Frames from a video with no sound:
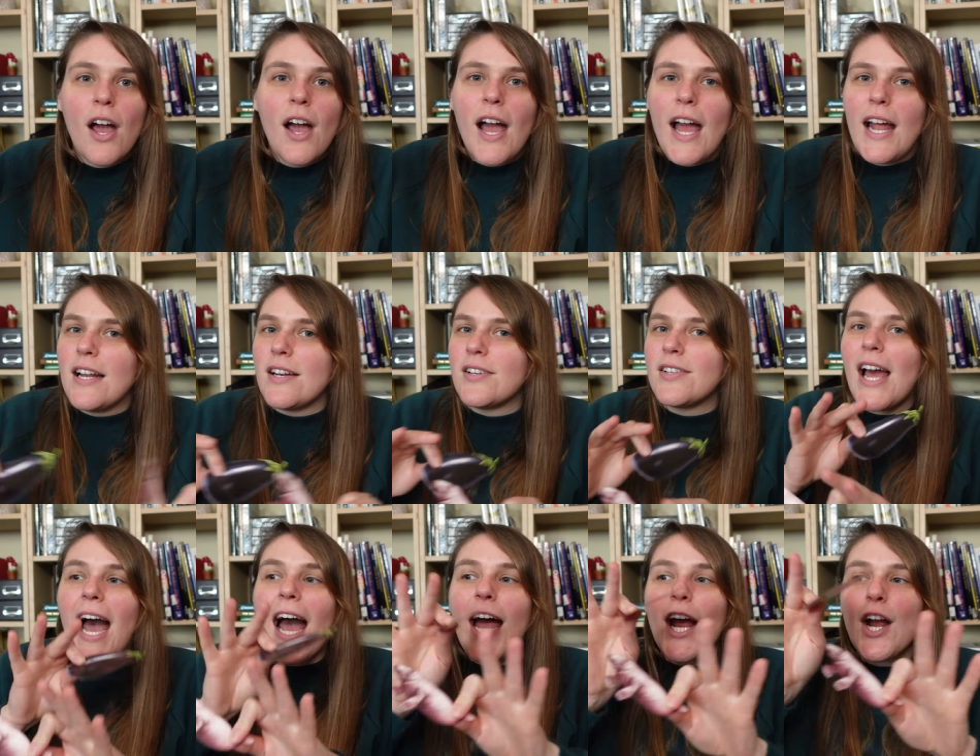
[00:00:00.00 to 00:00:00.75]
an
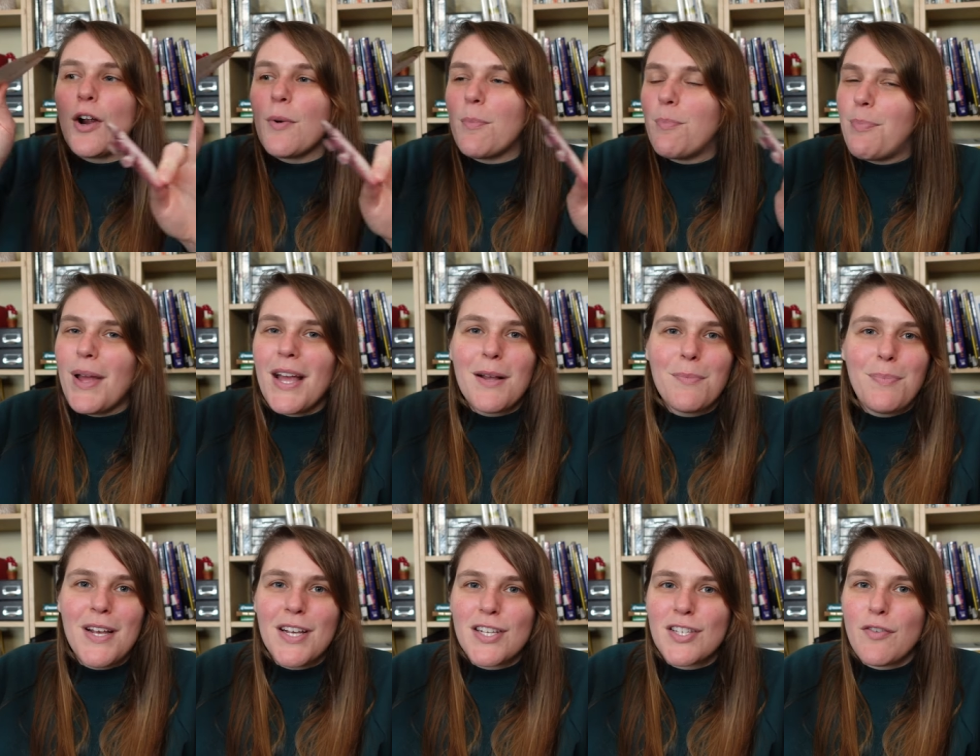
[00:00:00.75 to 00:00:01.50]
entire big
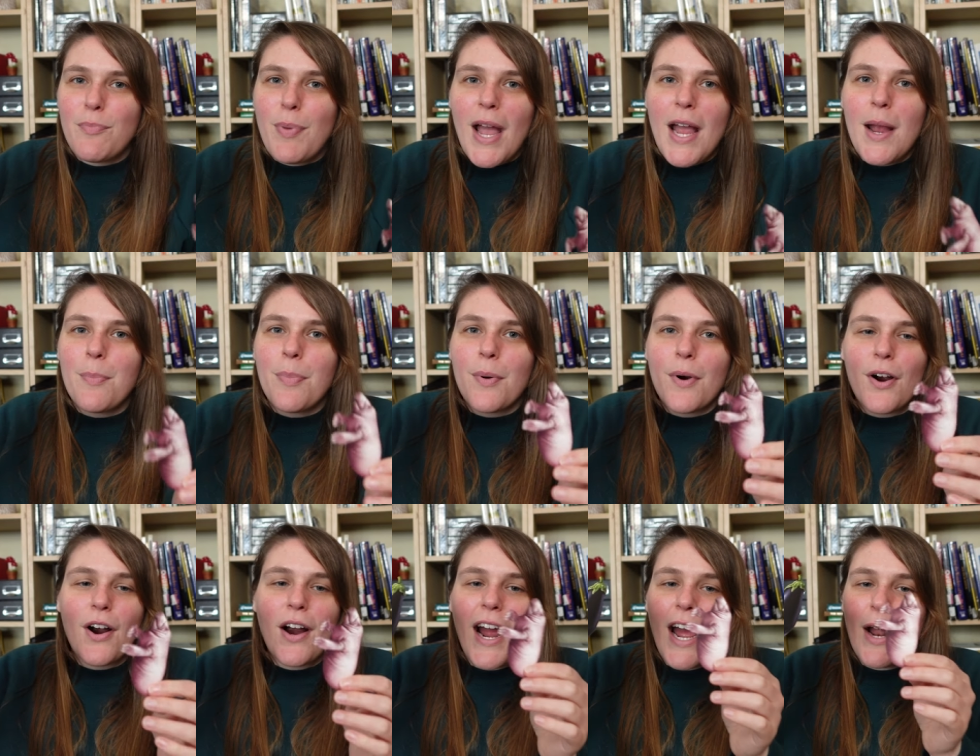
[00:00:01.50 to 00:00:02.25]
piece of
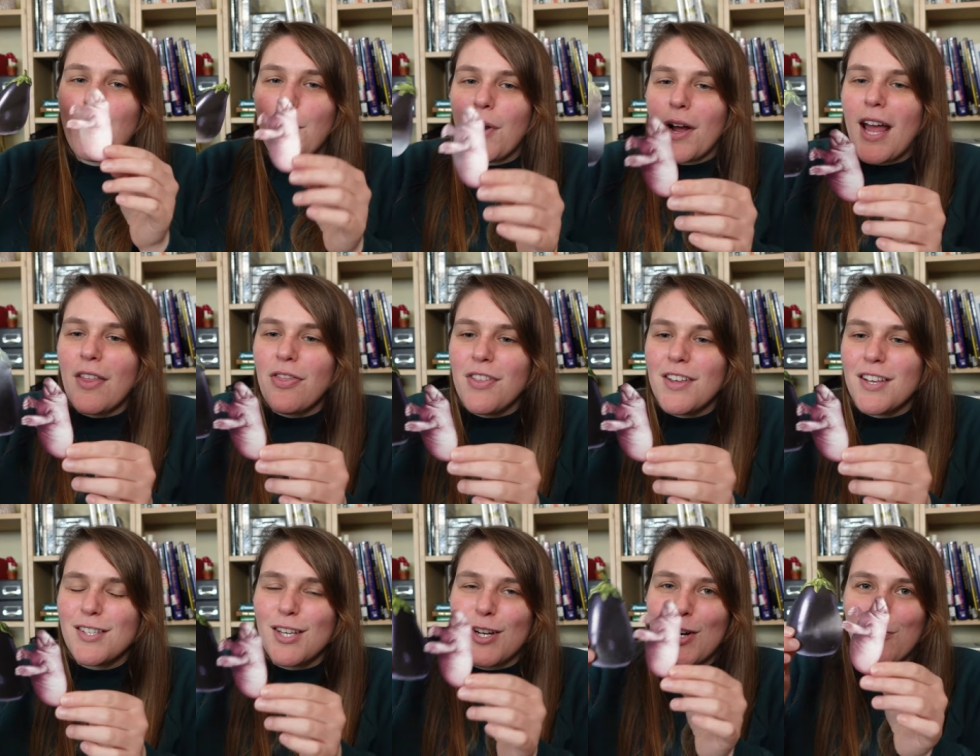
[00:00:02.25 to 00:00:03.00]
paper, and we'll get
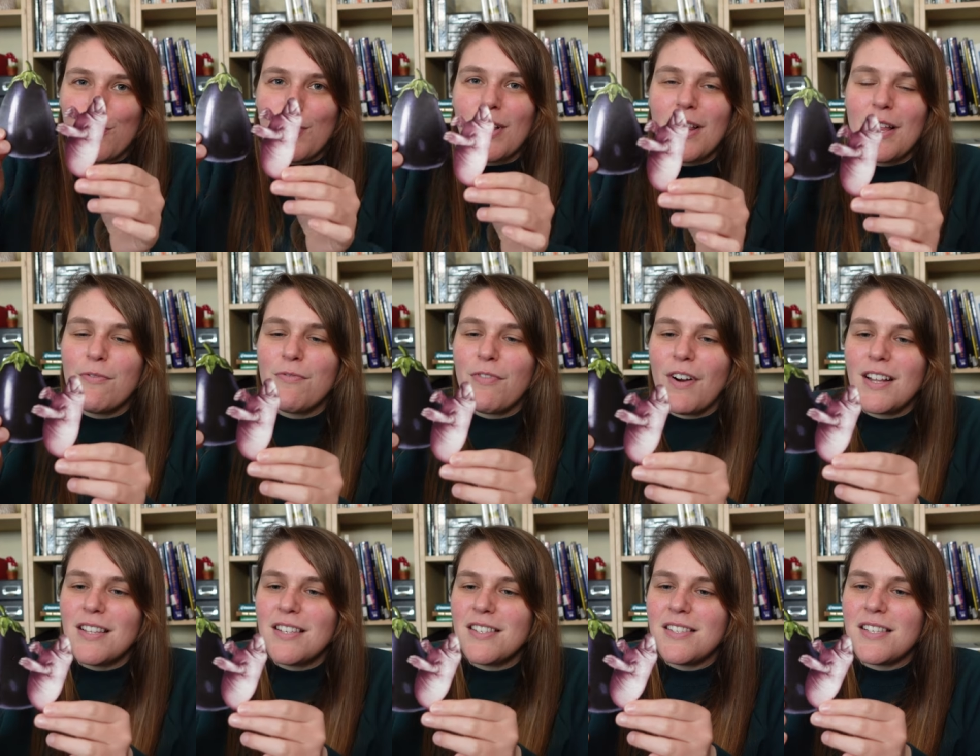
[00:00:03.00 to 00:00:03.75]
this in a really
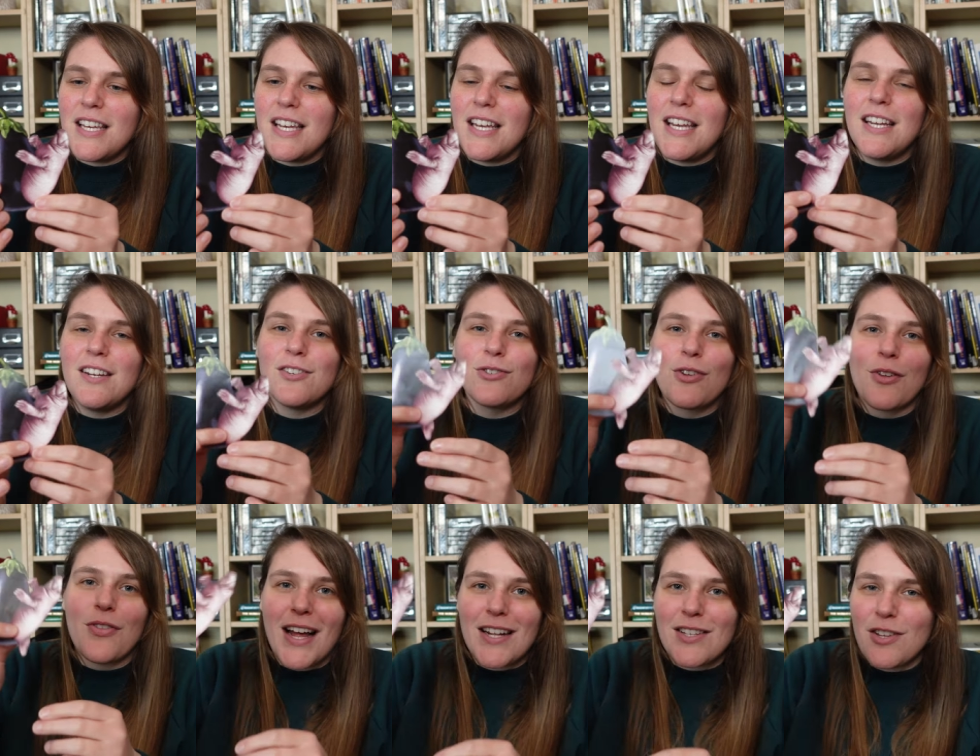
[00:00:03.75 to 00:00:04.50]
fun scene. So
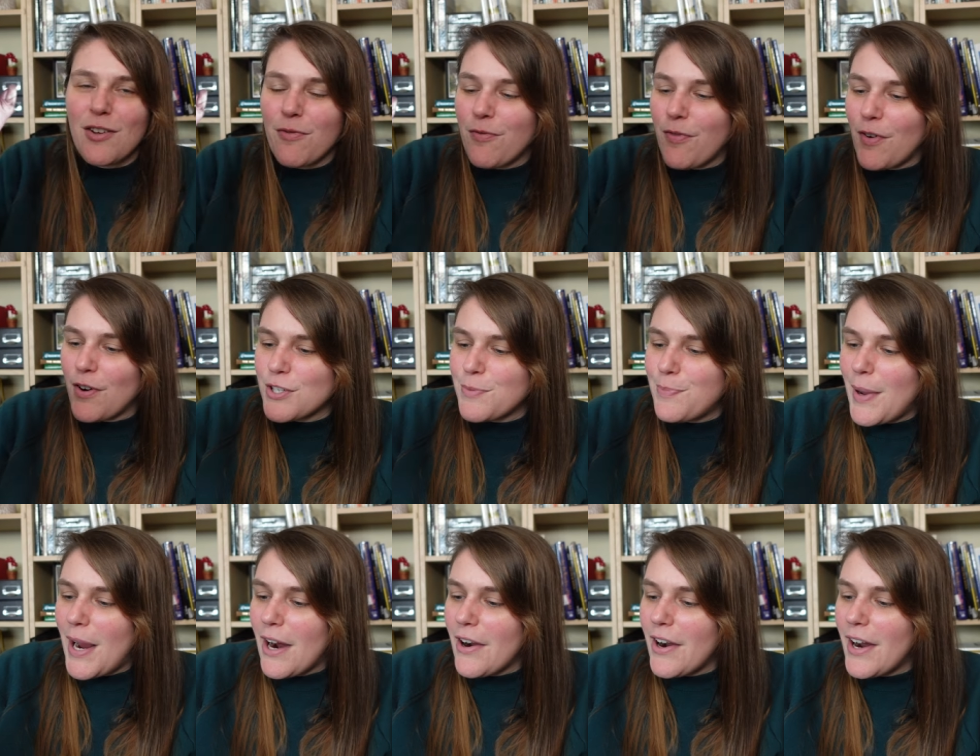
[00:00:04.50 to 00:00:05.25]
that's the first
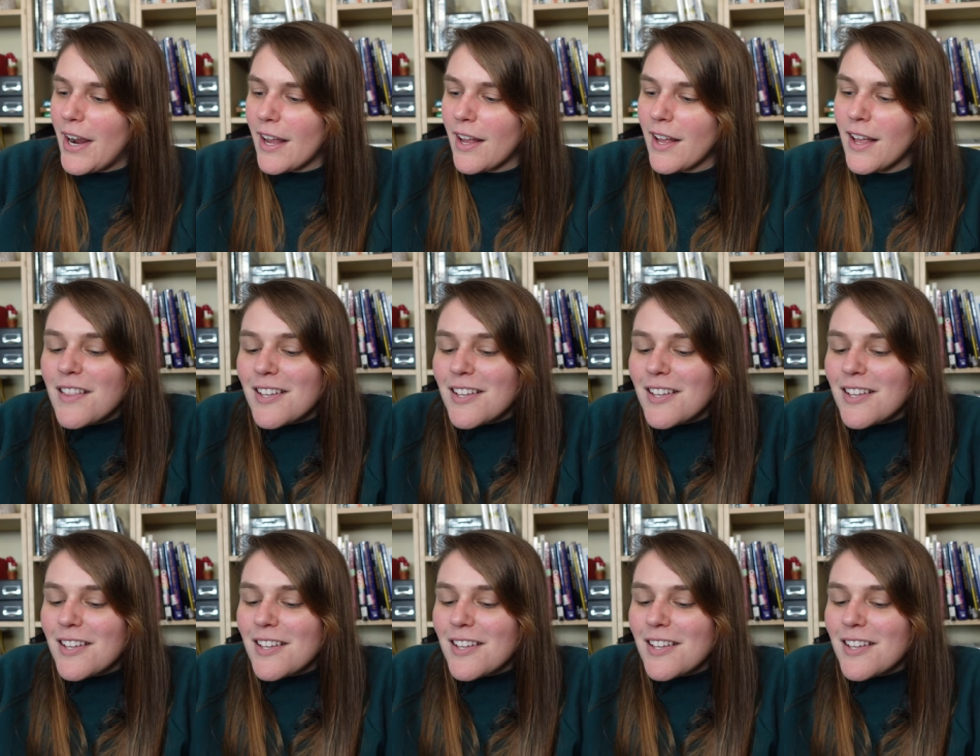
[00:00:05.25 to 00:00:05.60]
pairing.